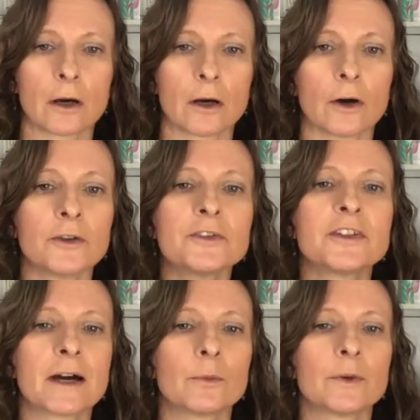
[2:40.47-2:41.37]

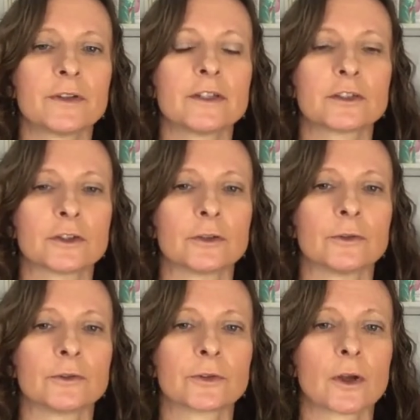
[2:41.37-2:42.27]
undealt with
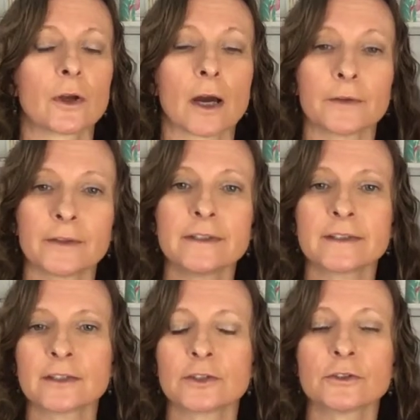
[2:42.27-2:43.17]
issues, and these
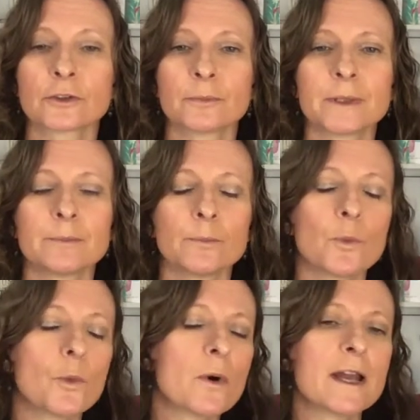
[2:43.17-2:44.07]
issues could be
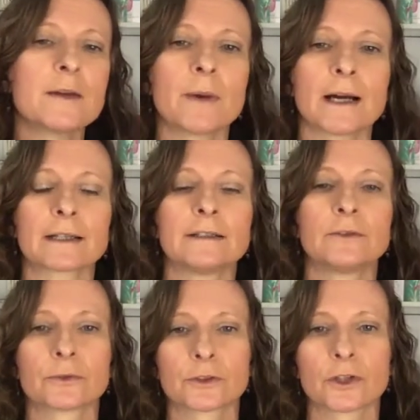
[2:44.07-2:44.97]
way back in
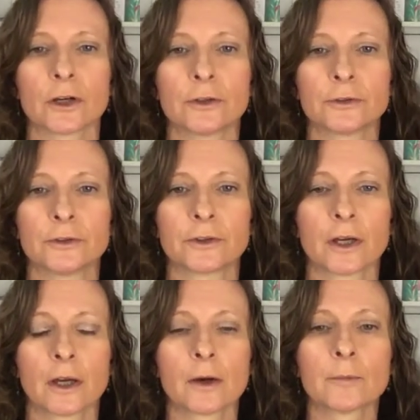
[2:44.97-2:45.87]
your childhood,
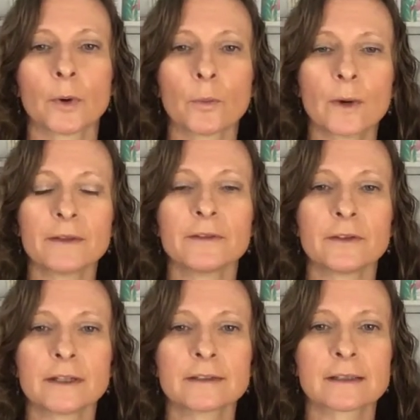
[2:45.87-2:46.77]
but when
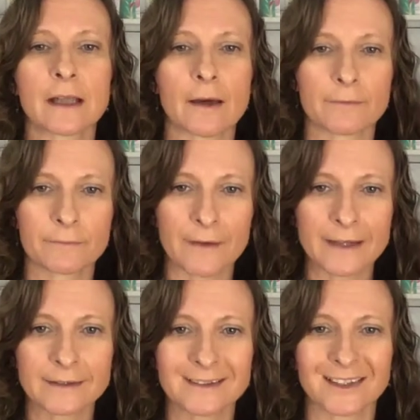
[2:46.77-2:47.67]
things
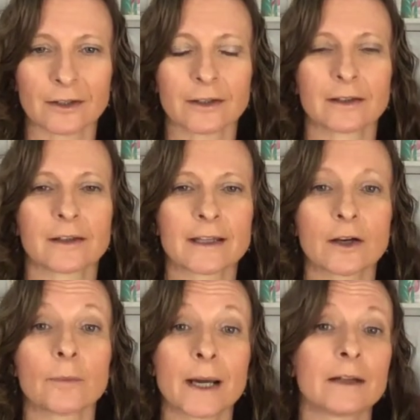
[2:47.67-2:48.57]
fester, they
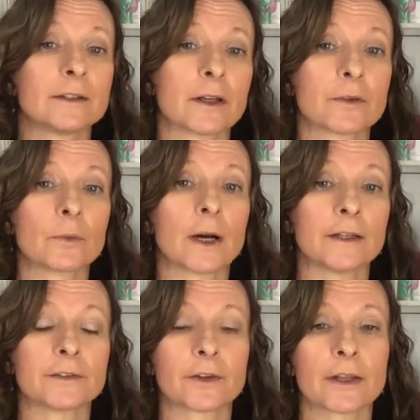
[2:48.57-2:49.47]
come out in other
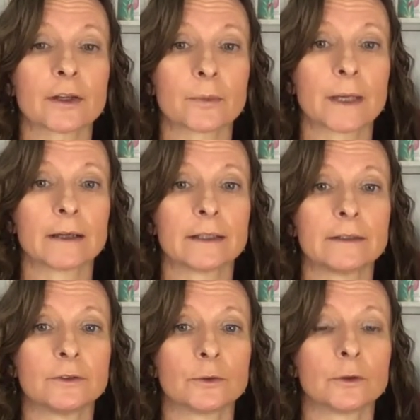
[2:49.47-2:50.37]
ways. So they come out
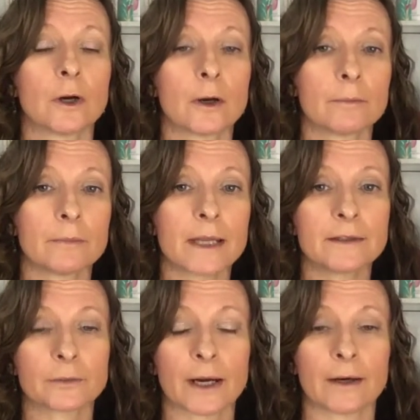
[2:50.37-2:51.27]
in your
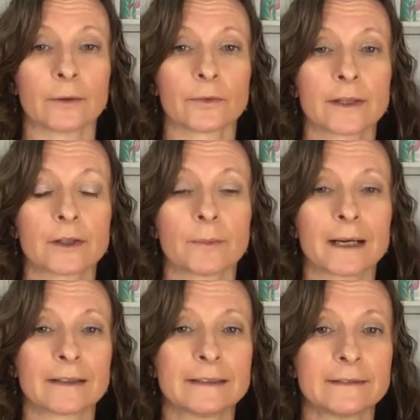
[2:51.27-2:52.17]
mental health, they come
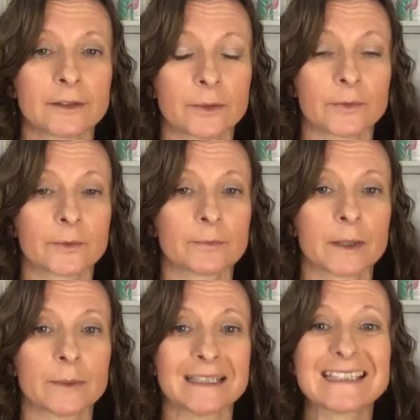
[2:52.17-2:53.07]
out in terms of
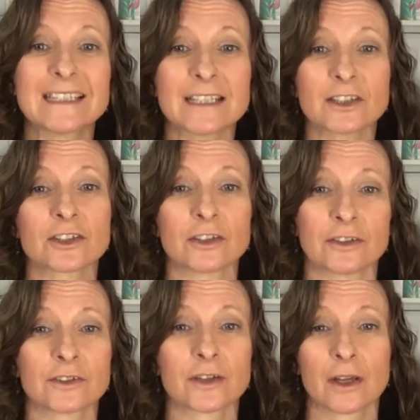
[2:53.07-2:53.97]
maybe addictions,